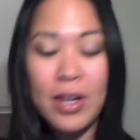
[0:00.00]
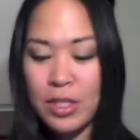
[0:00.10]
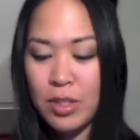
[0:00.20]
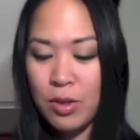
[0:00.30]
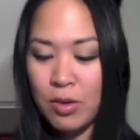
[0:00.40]

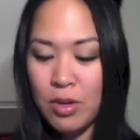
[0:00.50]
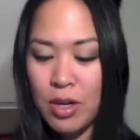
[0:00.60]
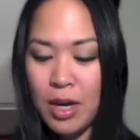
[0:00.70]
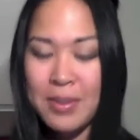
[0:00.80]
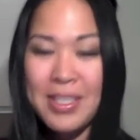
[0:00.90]
so
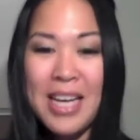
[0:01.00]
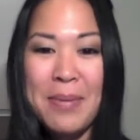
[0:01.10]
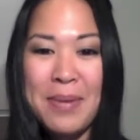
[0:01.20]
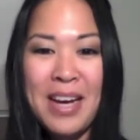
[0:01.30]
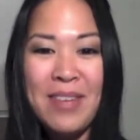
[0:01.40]
I'm just happy
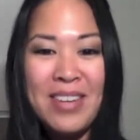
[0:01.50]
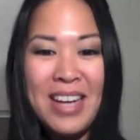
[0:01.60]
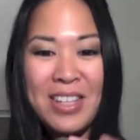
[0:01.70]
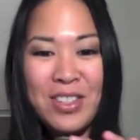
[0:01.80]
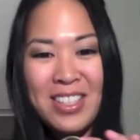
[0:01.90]
to have an
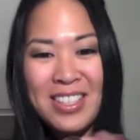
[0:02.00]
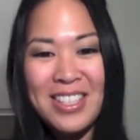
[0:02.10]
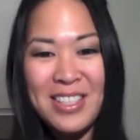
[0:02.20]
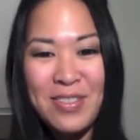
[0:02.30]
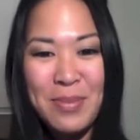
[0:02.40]
extra little
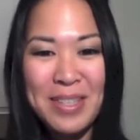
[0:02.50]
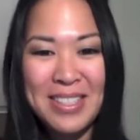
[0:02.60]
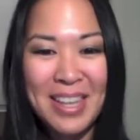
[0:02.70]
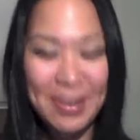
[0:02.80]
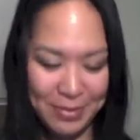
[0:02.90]
tin for myself.